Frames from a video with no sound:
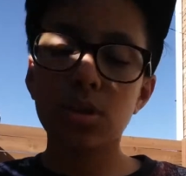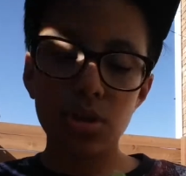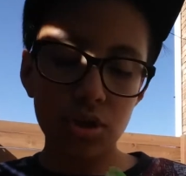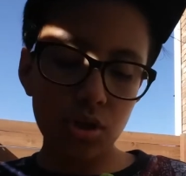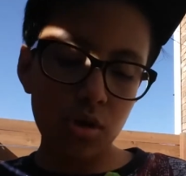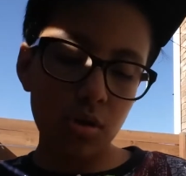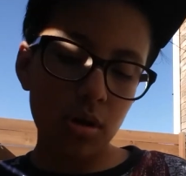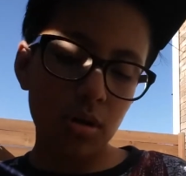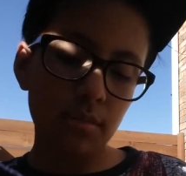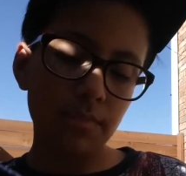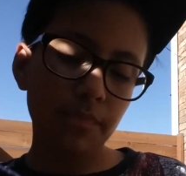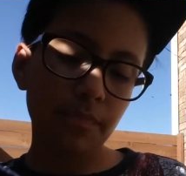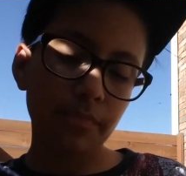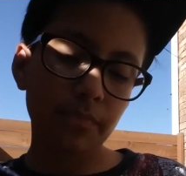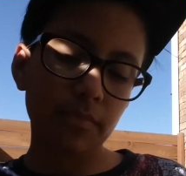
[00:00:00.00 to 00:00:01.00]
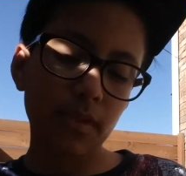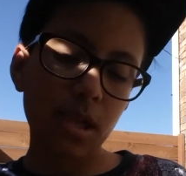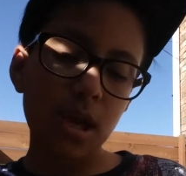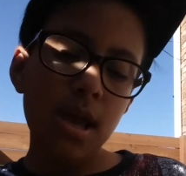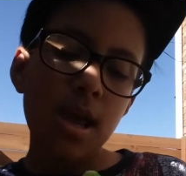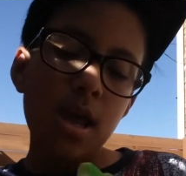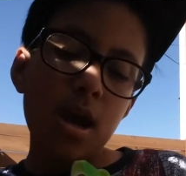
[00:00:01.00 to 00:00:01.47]
So
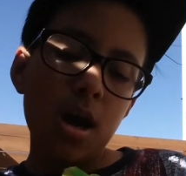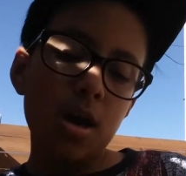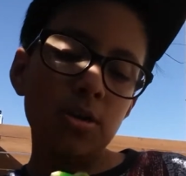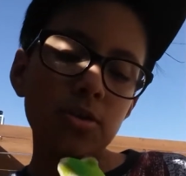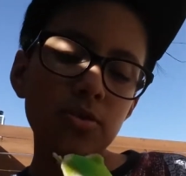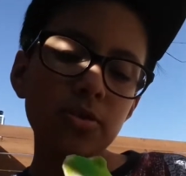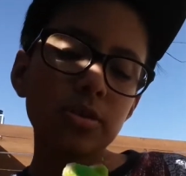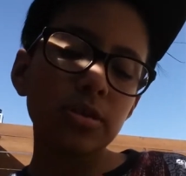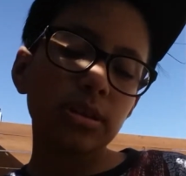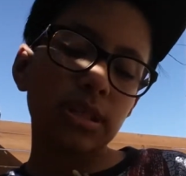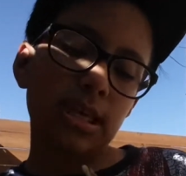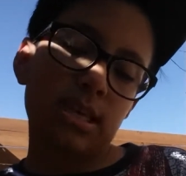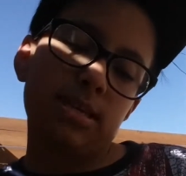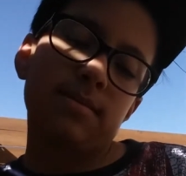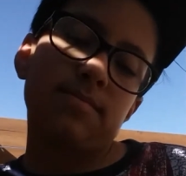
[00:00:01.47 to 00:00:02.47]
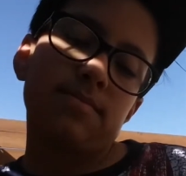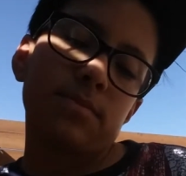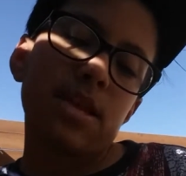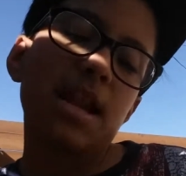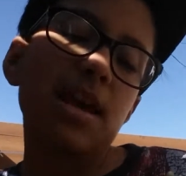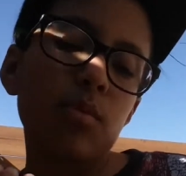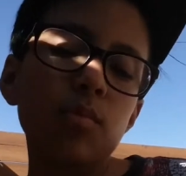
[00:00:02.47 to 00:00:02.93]
another thing
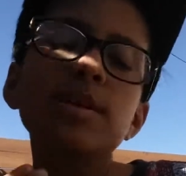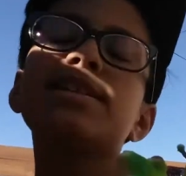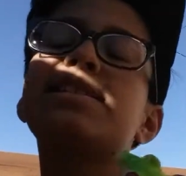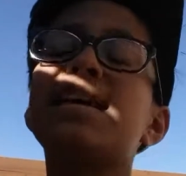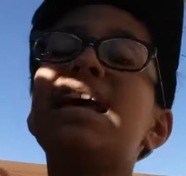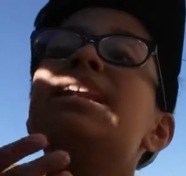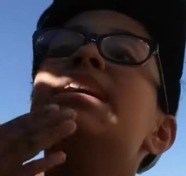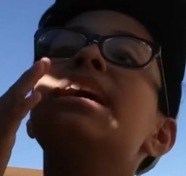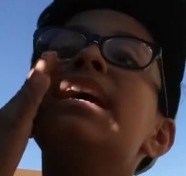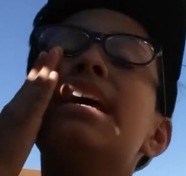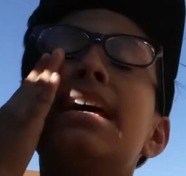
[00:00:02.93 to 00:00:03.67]
that I already said